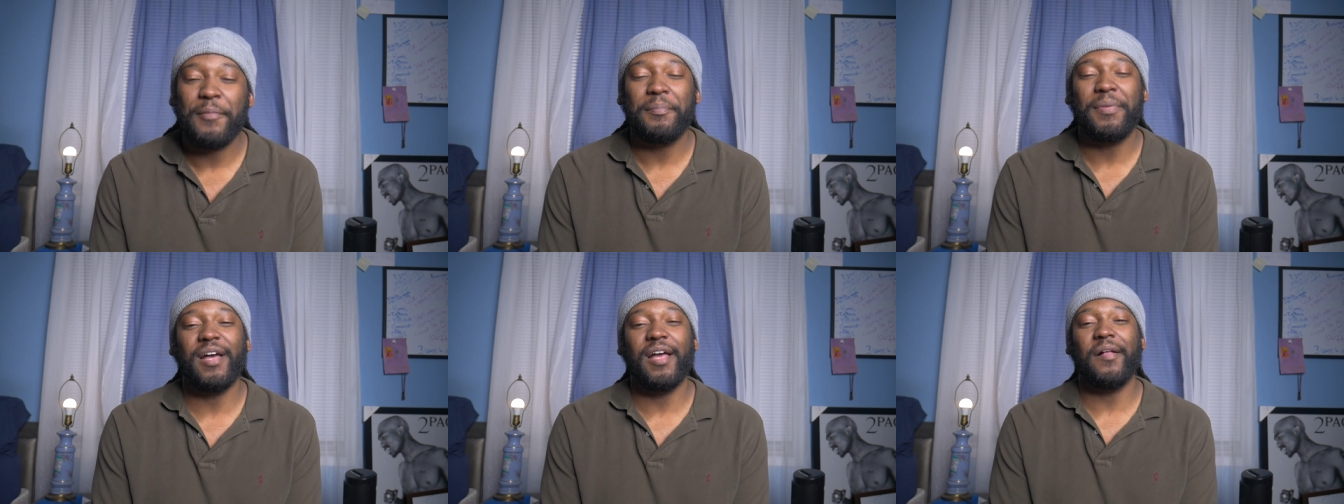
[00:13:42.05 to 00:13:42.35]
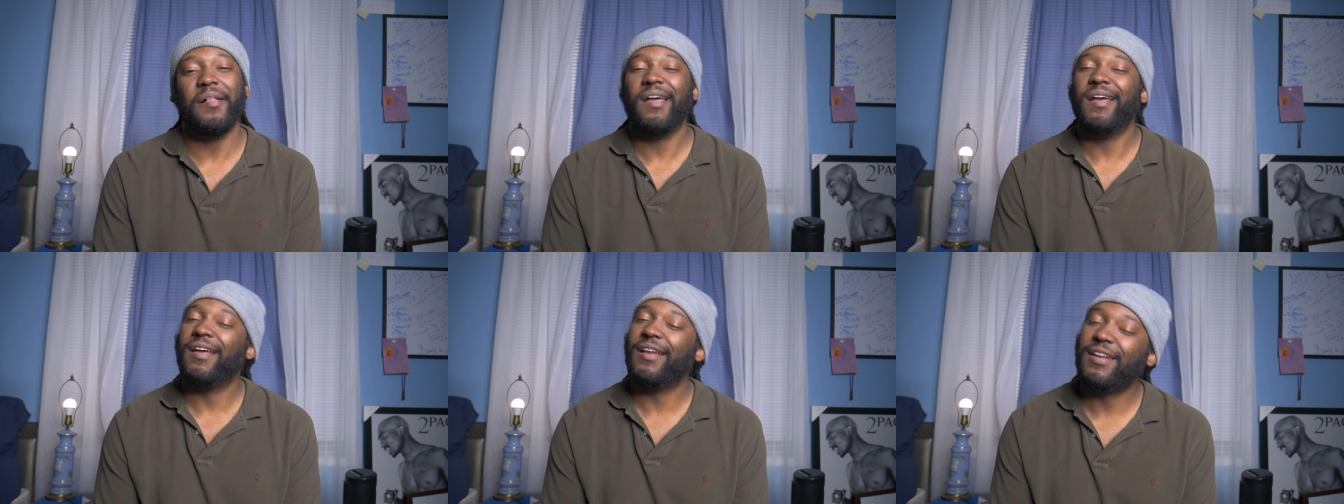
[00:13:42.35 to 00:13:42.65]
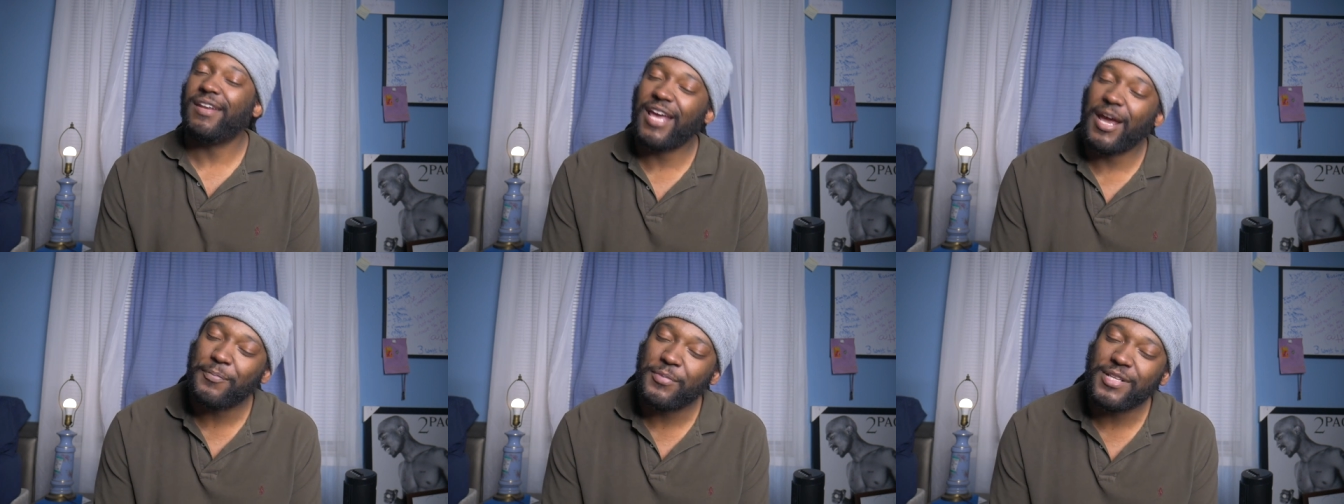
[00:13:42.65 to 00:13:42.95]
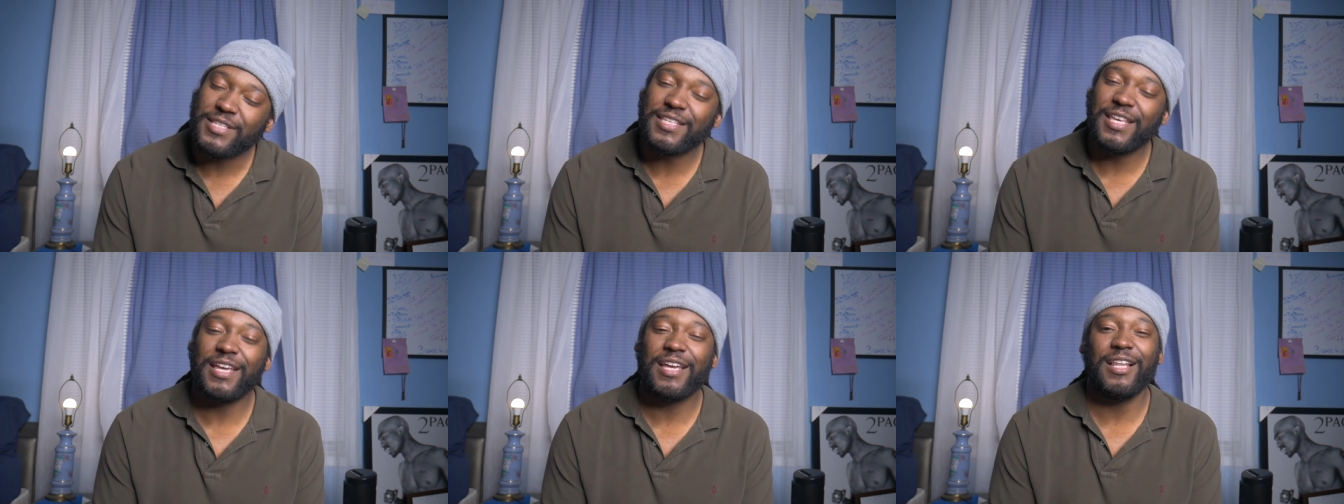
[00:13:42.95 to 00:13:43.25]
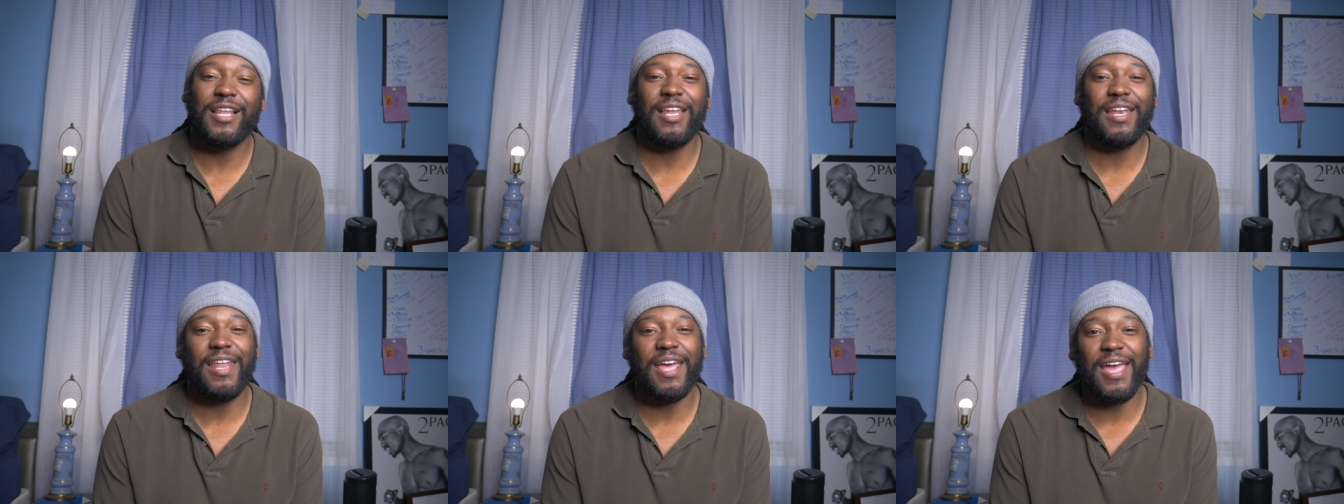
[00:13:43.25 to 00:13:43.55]
But that
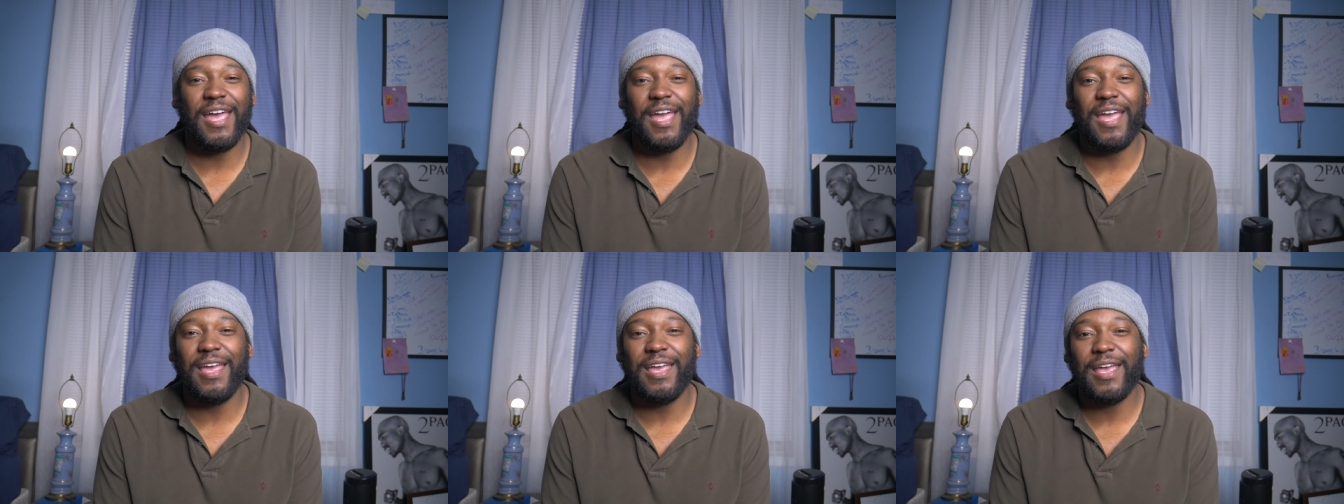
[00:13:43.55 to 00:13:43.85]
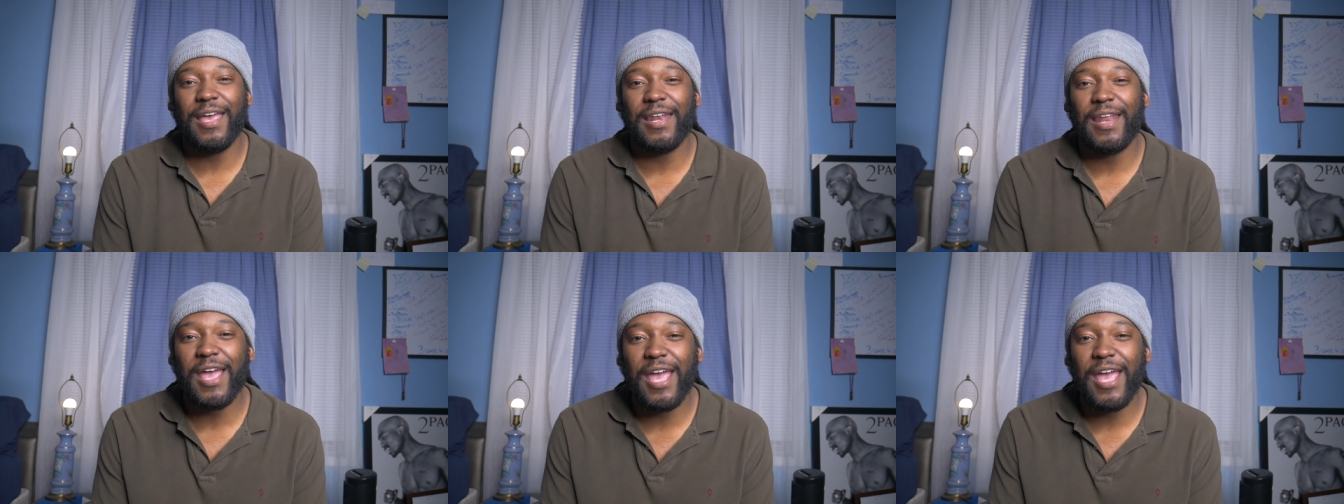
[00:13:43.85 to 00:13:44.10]
particular day in